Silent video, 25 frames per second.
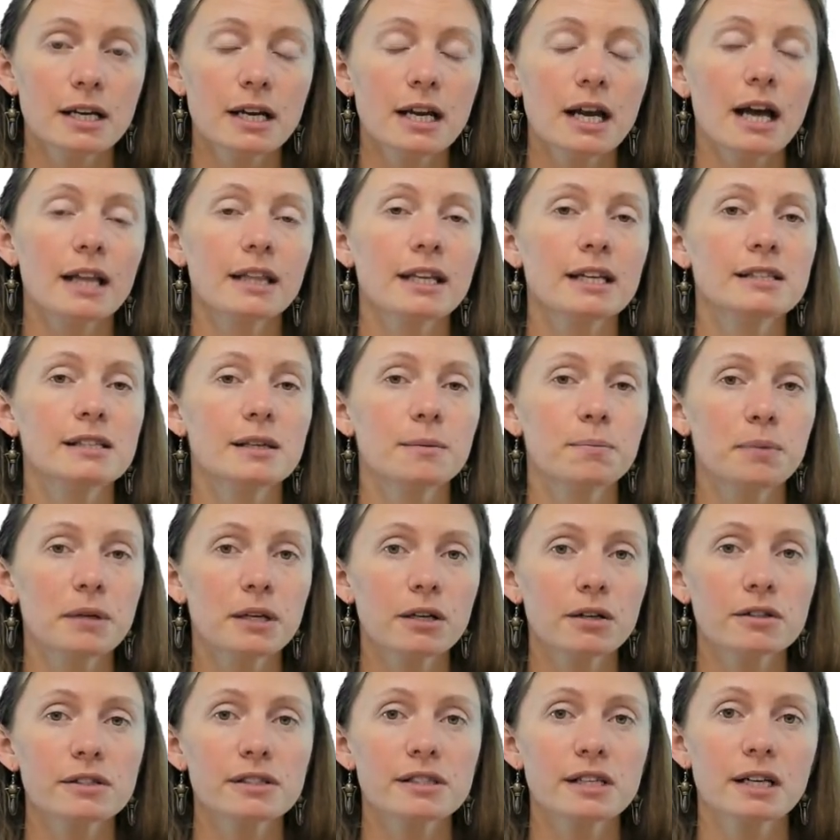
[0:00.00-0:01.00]
that's a
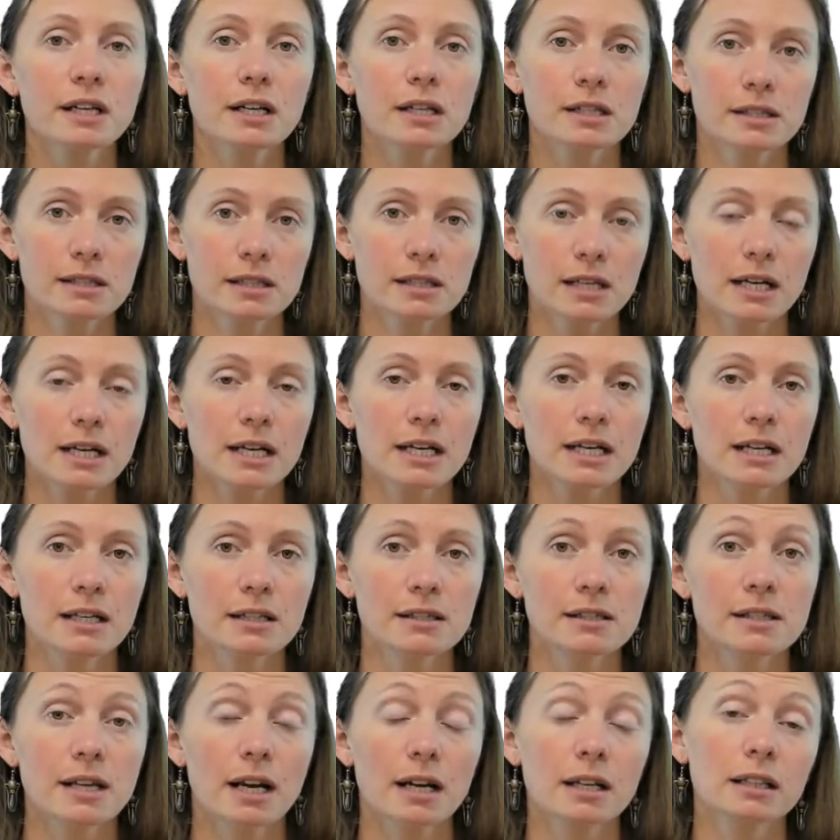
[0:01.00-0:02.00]
piercing, sucking
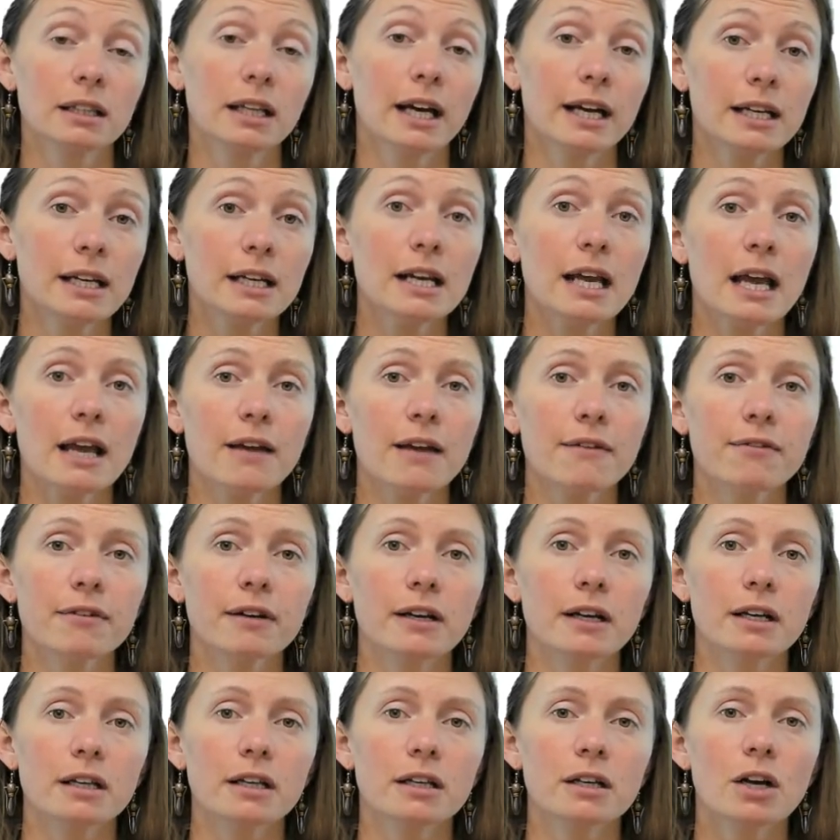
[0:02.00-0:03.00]
insect like an
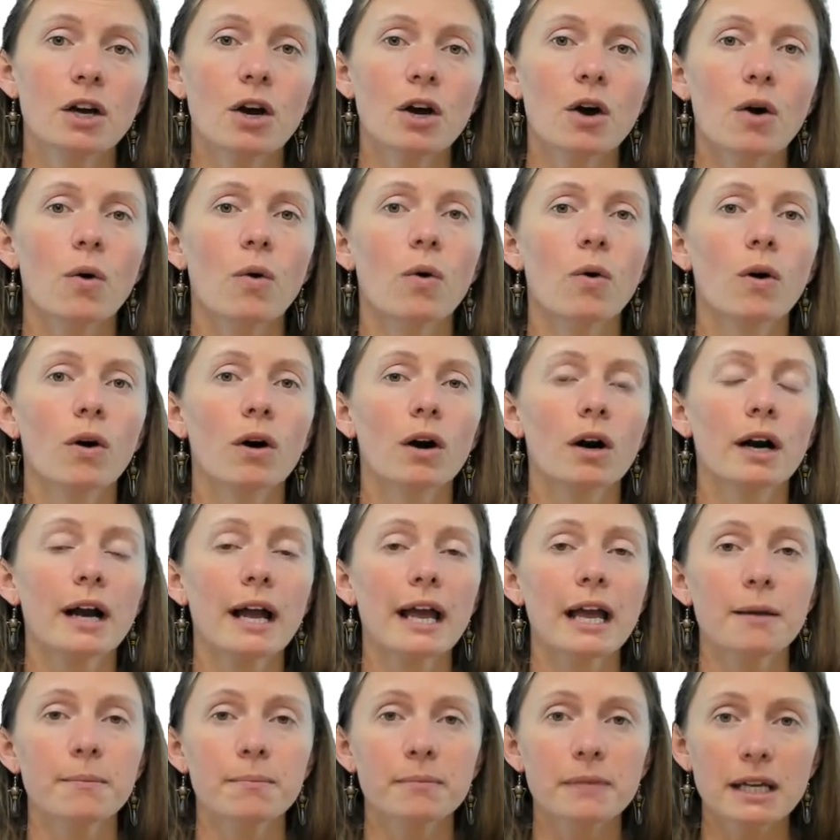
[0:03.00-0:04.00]
aphid or
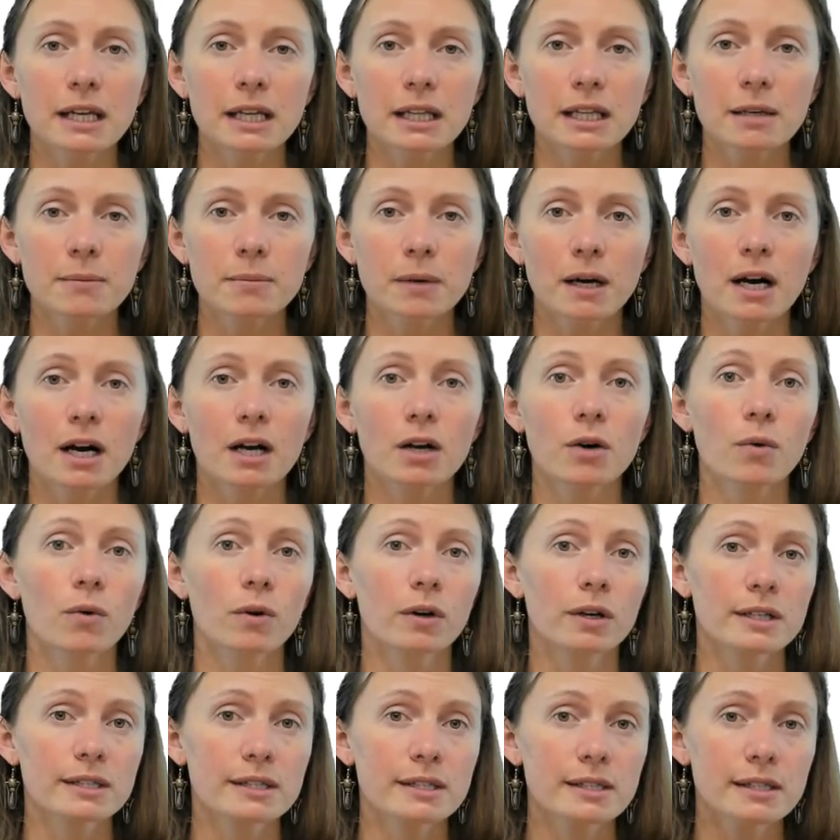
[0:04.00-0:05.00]
a mealybug or
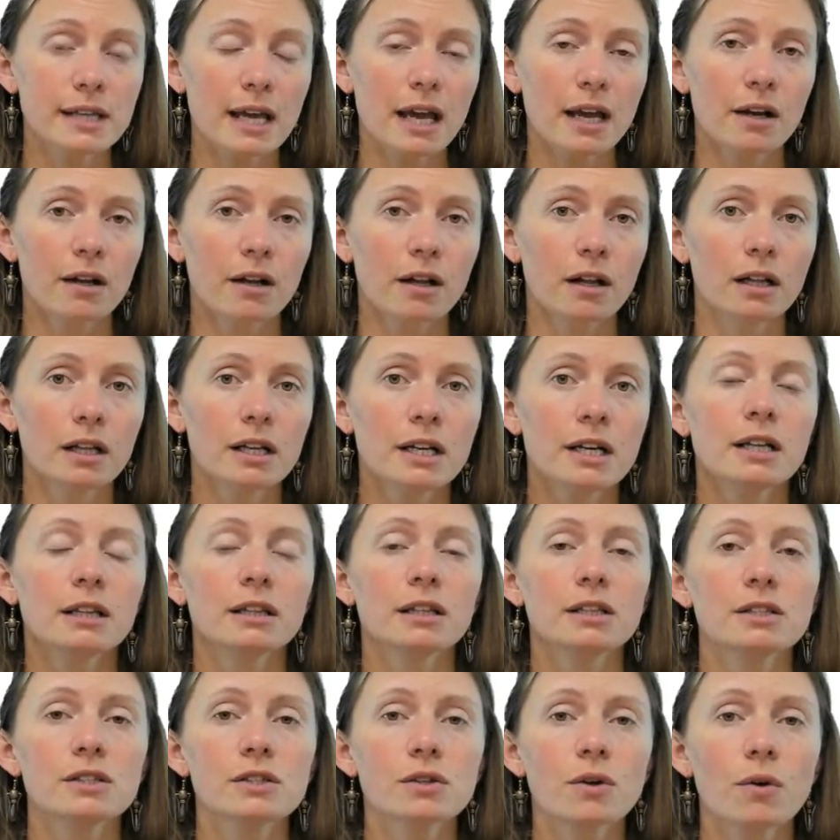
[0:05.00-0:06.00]
a scale
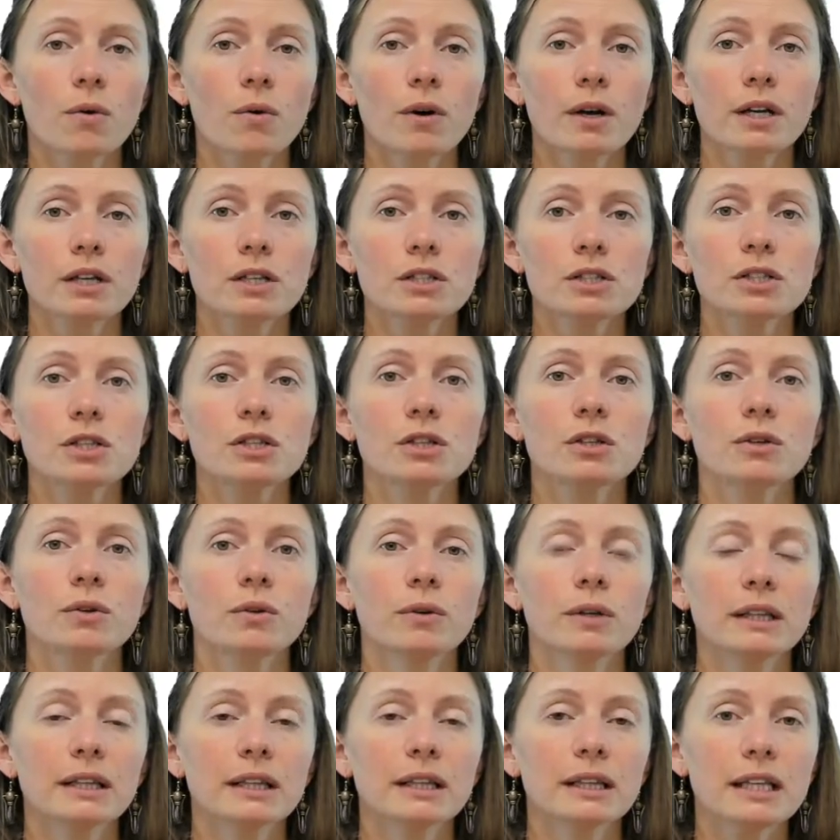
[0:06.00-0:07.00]
that's going
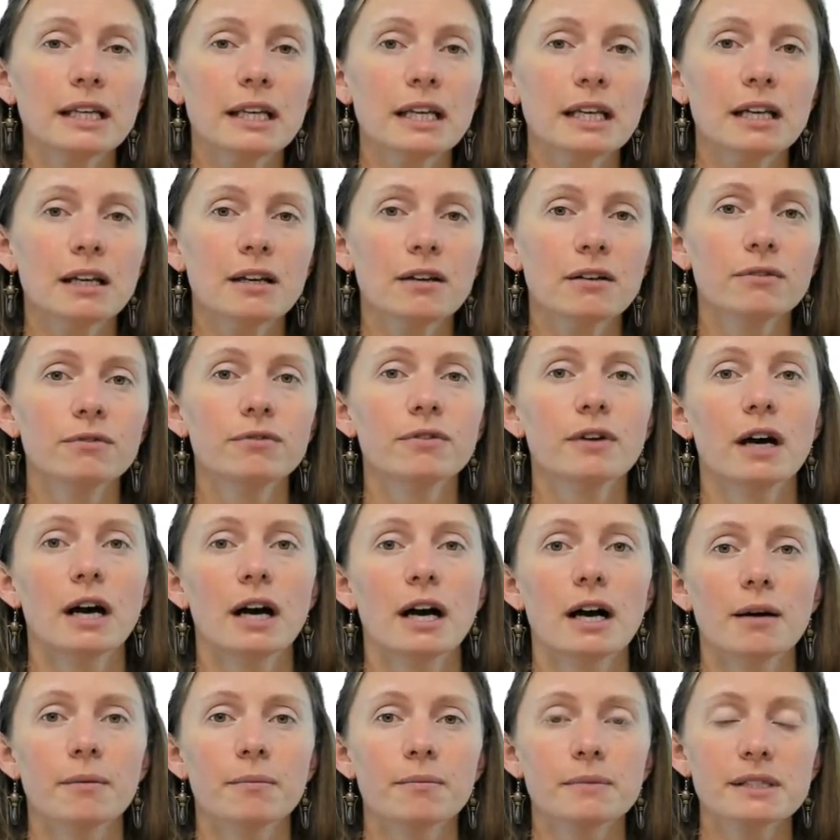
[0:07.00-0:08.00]
to leave
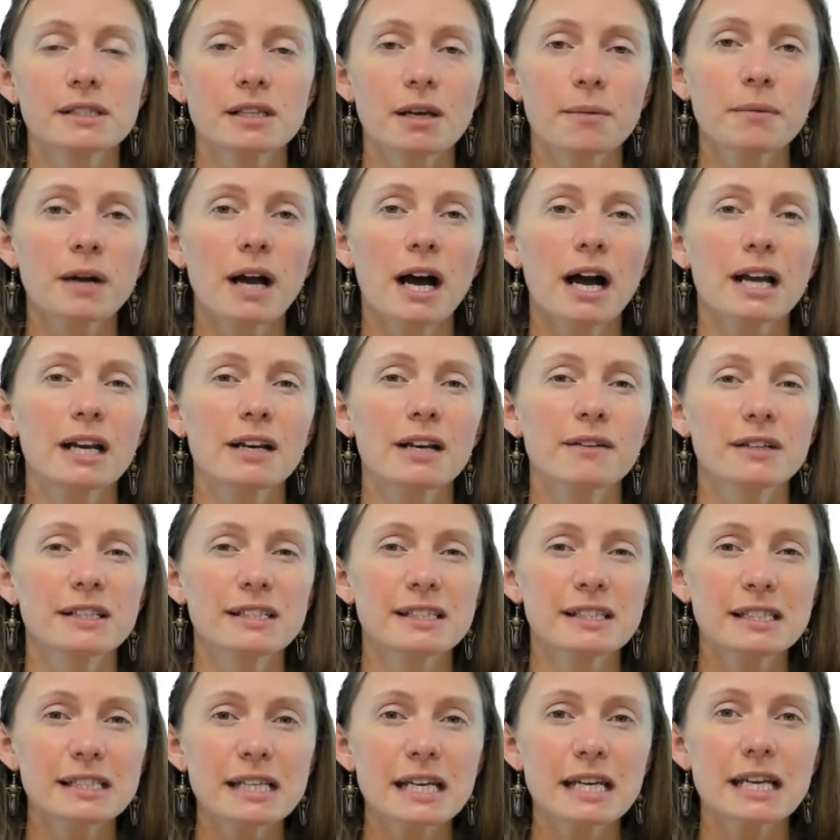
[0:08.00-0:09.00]
some kind of a
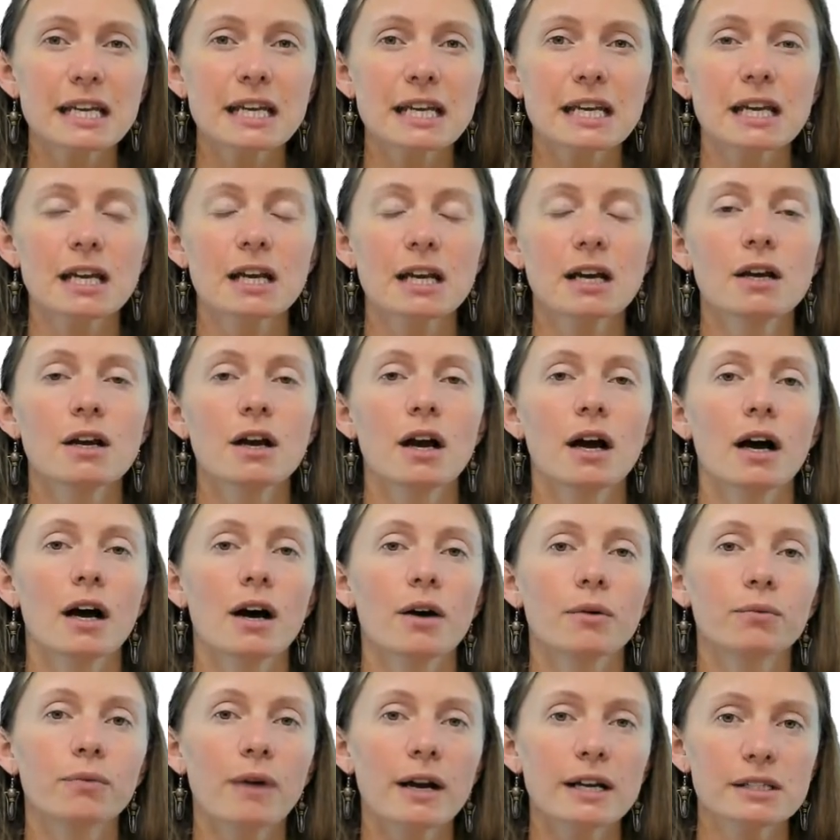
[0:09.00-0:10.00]
sticky
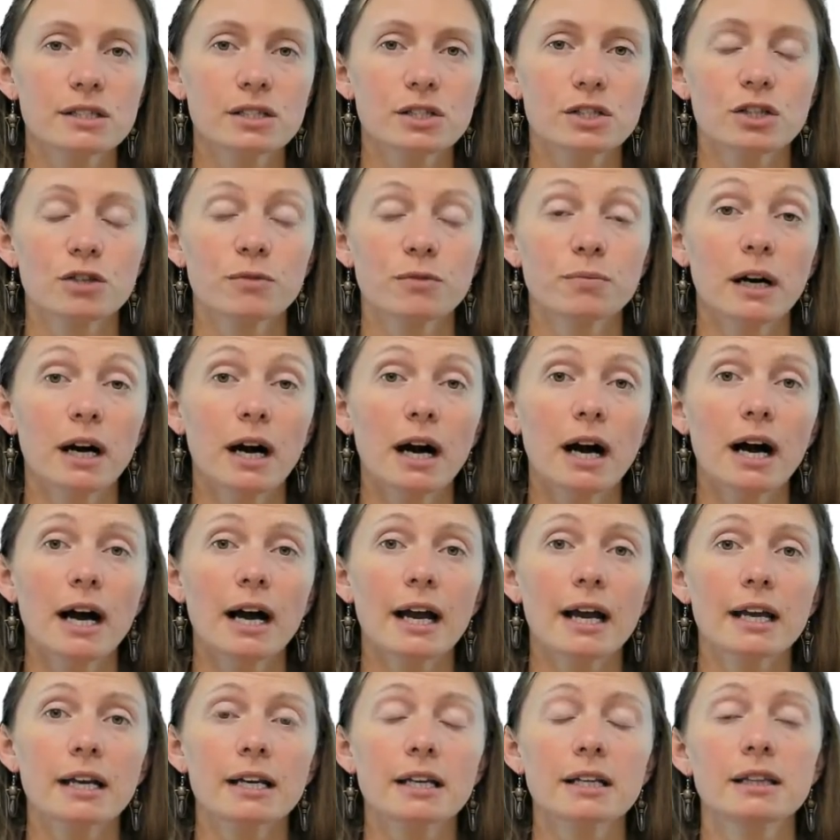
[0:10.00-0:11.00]
residue
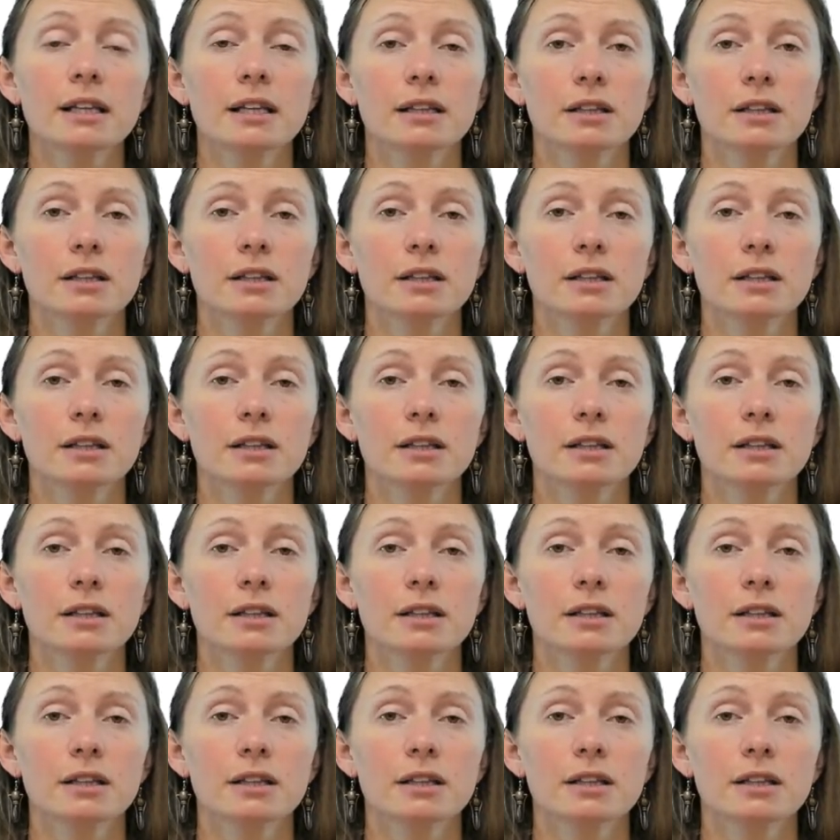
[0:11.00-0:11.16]
behind that the